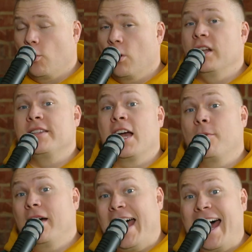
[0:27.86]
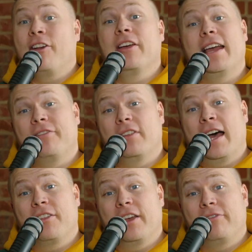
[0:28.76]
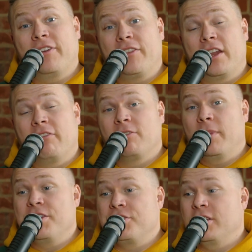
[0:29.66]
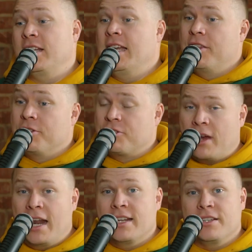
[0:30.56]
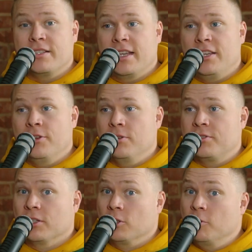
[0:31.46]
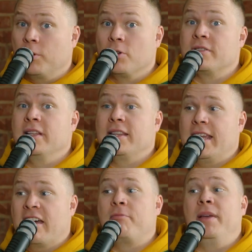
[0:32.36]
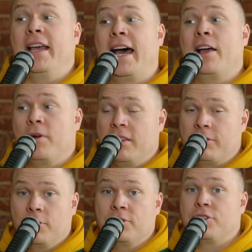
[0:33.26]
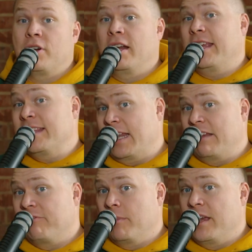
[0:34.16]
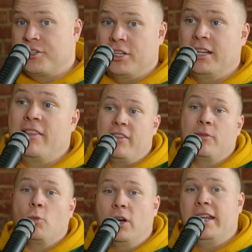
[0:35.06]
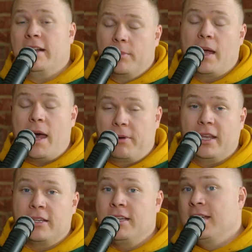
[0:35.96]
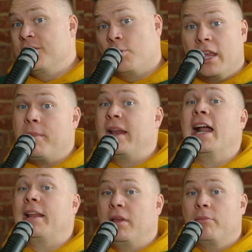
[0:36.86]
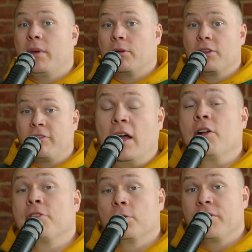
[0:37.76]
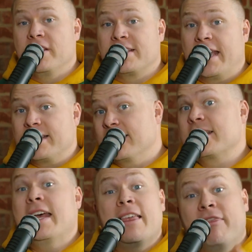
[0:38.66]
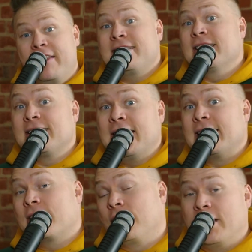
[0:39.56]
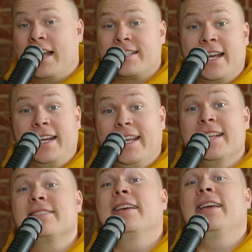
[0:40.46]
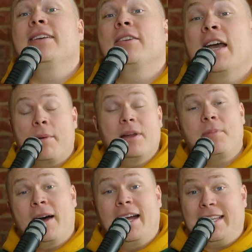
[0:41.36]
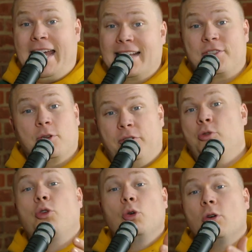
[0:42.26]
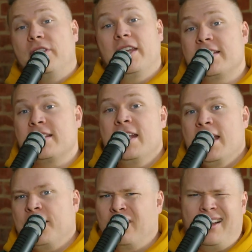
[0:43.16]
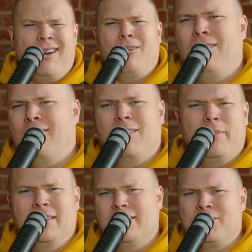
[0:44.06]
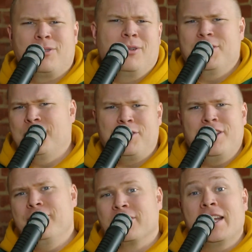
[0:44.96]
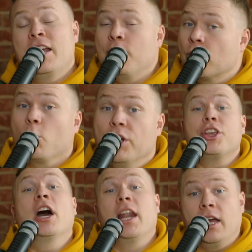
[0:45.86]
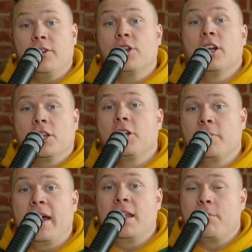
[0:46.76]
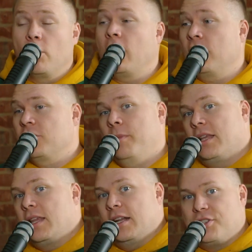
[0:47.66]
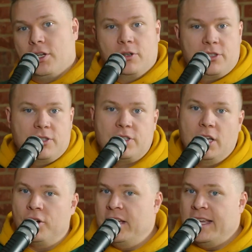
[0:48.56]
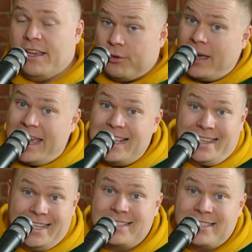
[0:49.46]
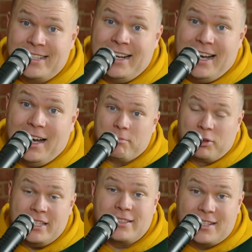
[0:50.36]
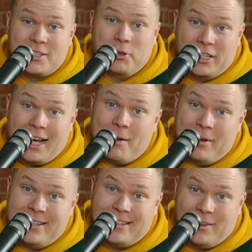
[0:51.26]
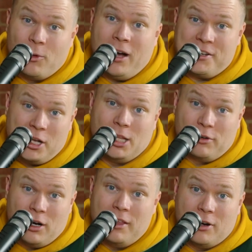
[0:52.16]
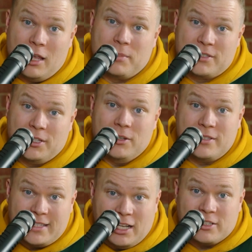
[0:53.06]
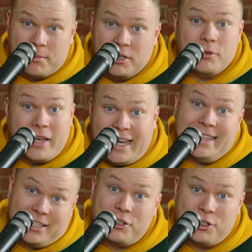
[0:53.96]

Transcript: we're going to talk about how they found that information, the strategies they used, the loopholes that the FBI went through to try to get that information, and then what ended up happening so where they may not even be able to follow through on these cases. This is Things I Learned Last Night. It's a comedy podcast. So if you Googled this and you're like, I want to learn about the Trojan Shield, you're gonna learn about it, but we also make a lot of jokes. So if you hate this, please let us know in the comments, and then watch all of our other episodes and tell us how much you hate this